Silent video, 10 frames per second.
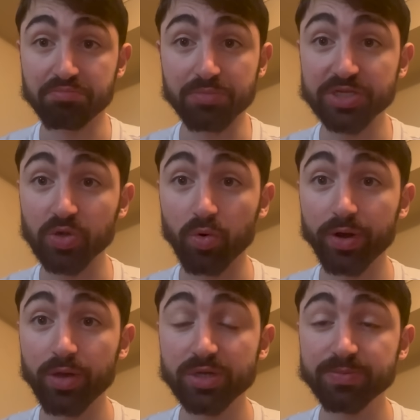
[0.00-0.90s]
this
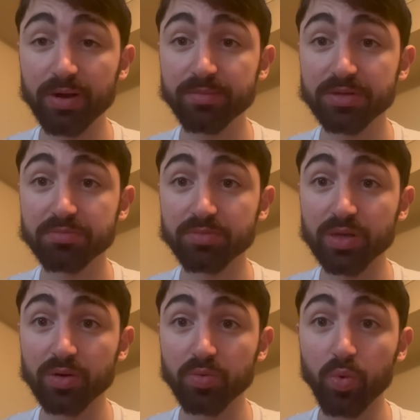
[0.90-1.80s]
Oreo experiment
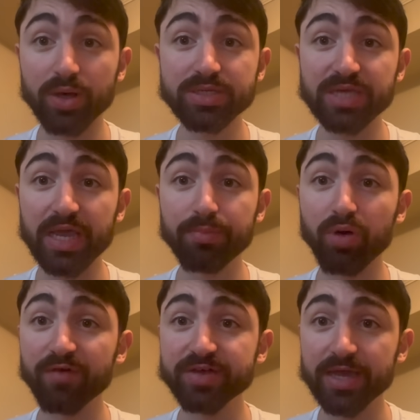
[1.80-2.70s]
was a
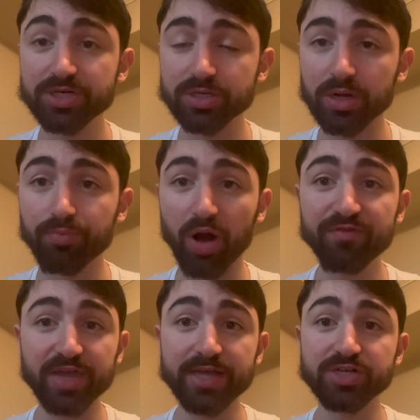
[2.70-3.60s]
provocation, a
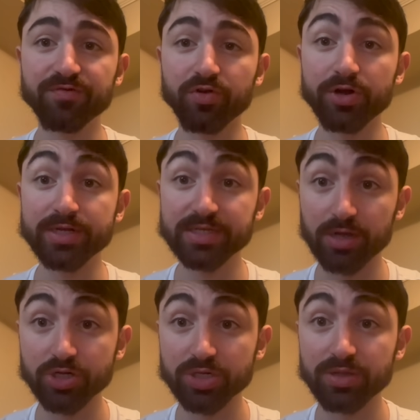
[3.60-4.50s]
provocation for a
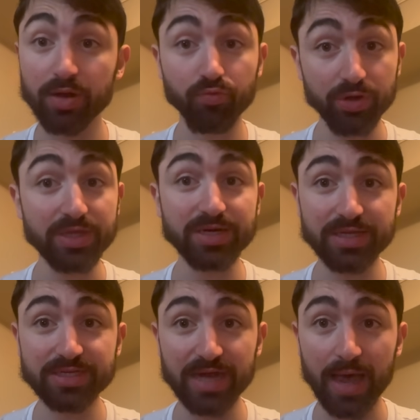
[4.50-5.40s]
discussion that really
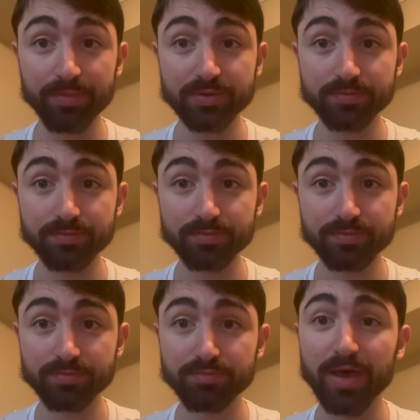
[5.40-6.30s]
needs to happen.
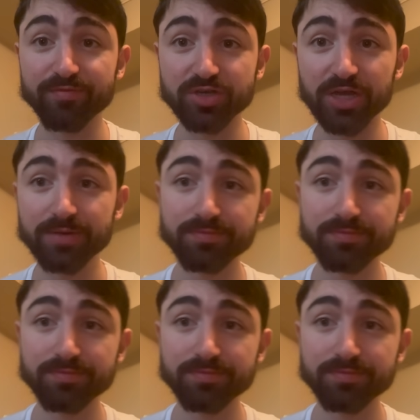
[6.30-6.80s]
Have a good day.